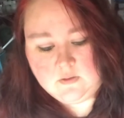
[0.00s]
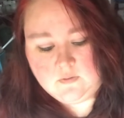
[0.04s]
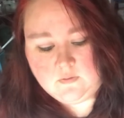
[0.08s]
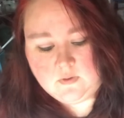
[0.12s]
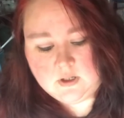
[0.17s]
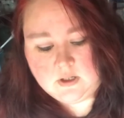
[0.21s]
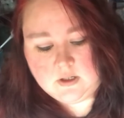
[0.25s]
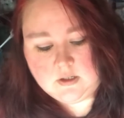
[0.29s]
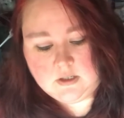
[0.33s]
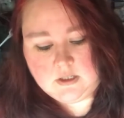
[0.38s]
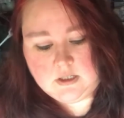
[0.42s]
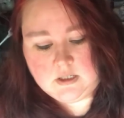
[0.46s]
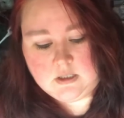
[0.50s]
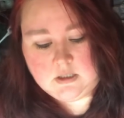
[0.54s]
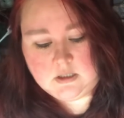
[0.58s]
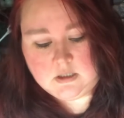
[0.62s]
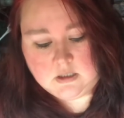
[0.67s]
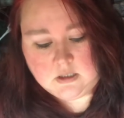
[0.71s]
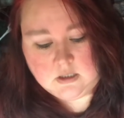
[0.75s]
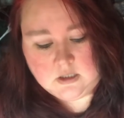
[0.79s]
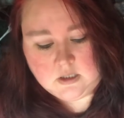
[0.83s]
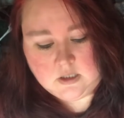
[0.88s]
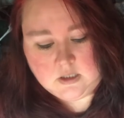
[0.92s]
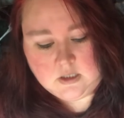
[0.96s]
very,
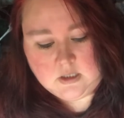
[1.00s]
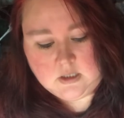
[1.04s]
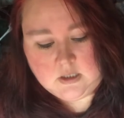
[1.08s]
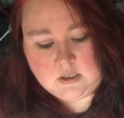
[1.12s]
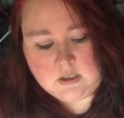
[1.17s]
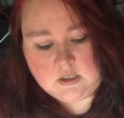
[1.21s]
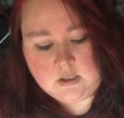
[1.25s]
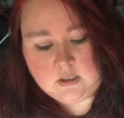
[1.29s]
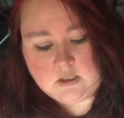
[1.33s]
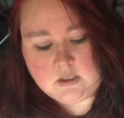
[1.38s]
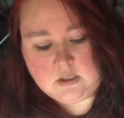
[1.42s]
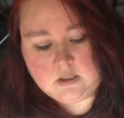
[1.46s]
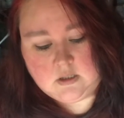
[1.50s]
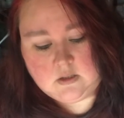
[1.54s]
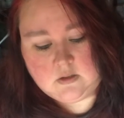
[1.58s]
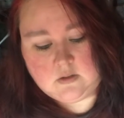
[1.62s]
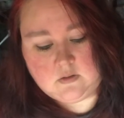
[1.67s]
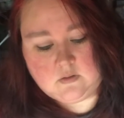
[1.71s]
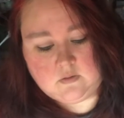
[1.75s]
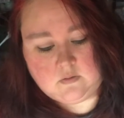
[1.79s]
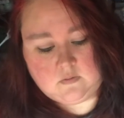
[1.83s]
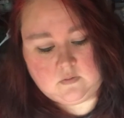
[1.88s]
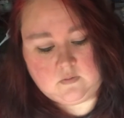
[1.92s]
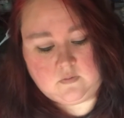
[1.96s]

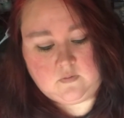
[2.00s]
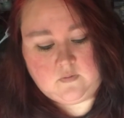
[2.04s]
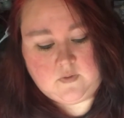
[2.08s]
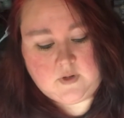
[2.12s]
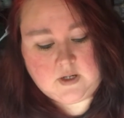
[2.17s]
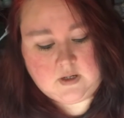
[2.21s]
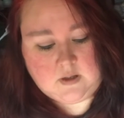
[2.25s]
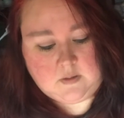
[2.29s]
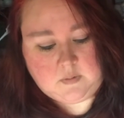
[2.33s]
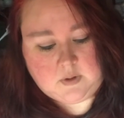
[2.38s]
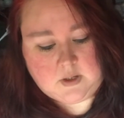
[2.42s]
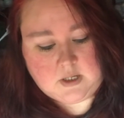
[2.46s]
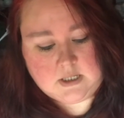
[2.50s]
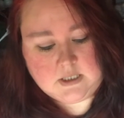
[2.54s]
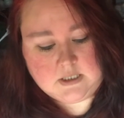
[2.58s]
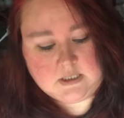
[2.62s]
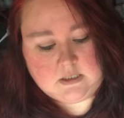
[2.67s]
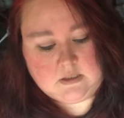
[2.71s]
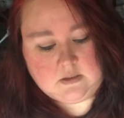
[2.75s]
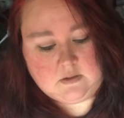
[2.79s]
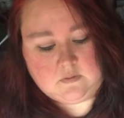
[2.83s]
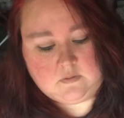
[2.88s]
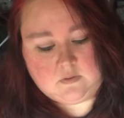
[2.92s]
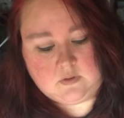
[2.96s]
very
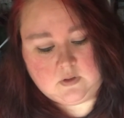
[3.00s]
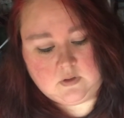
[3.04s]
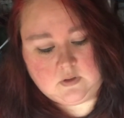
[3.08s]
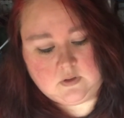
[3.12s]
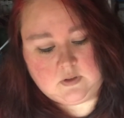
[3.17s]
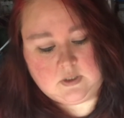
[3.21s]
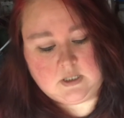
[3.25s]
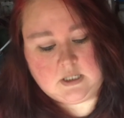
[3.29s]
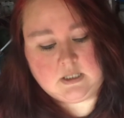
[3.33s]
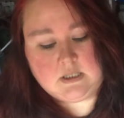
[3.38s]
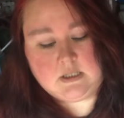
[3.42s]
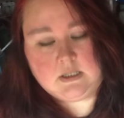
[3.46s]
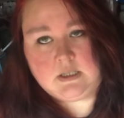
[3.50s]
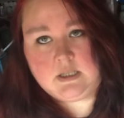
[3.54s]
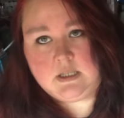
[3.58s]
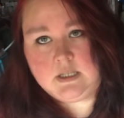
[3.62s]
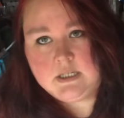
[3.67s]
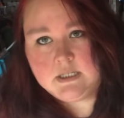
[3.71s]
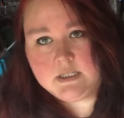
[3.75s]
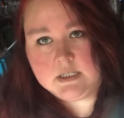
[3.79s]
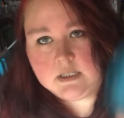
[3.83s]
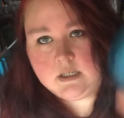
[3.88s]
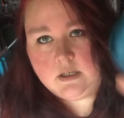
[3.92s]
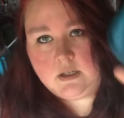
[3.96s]
positive that
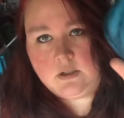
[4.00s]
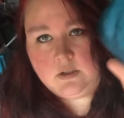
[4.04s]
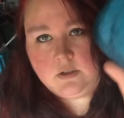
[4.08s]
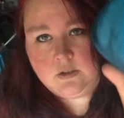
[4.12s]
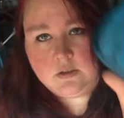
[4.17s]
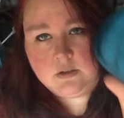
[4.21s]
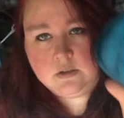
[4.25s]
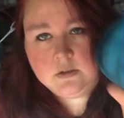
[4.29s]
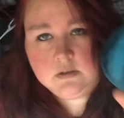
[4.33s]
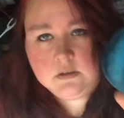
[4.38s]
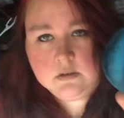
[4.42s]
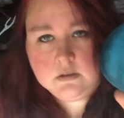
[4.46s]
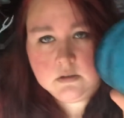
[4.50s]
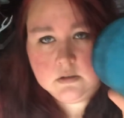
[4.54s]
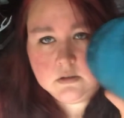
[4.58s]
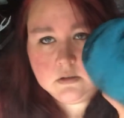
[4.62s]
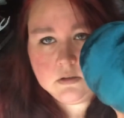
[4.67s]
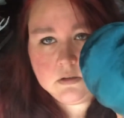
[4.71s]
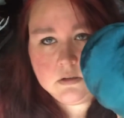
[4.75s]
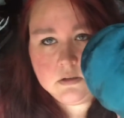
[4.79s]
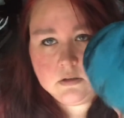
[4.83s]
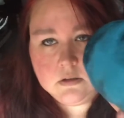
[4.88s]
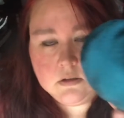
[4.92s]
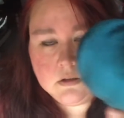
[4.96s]
this color
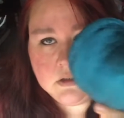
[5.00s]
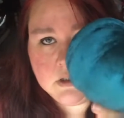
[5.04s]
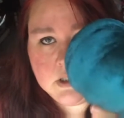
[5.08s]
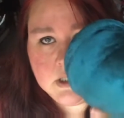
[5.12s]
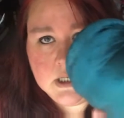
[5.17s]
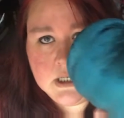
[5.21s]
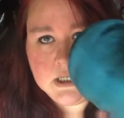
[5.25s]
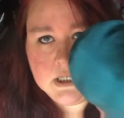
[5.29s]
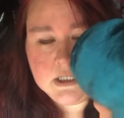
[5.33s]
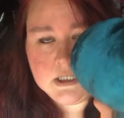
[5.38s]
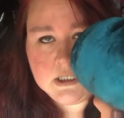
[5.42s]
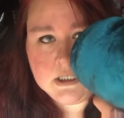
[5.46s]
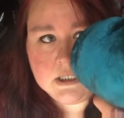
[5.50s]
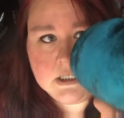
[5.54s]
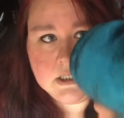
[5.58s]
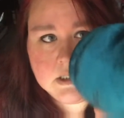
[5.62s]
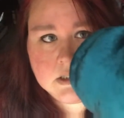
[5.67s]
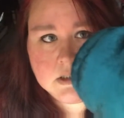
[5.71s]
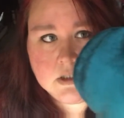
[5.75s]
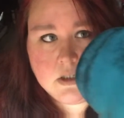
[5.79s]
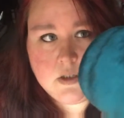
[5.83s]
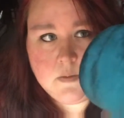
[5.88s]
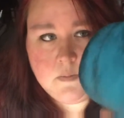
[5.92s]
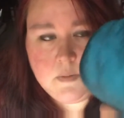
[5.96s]
is going to